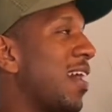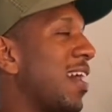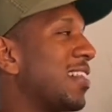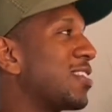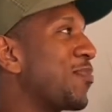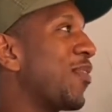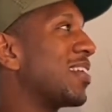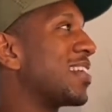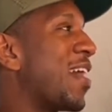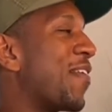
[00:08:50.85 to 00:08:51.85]
At this point in
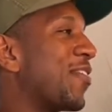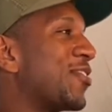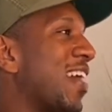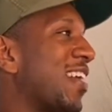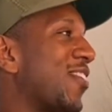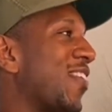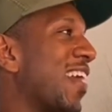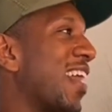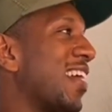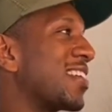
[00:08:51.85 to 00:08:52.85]
time, I was trying to create
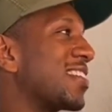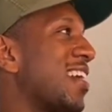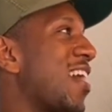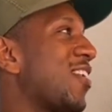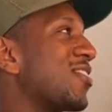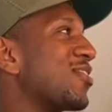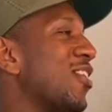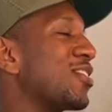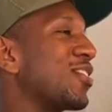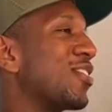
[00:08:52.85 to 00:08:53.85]
like a style
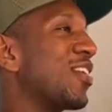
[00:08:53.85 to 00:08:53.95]
consulting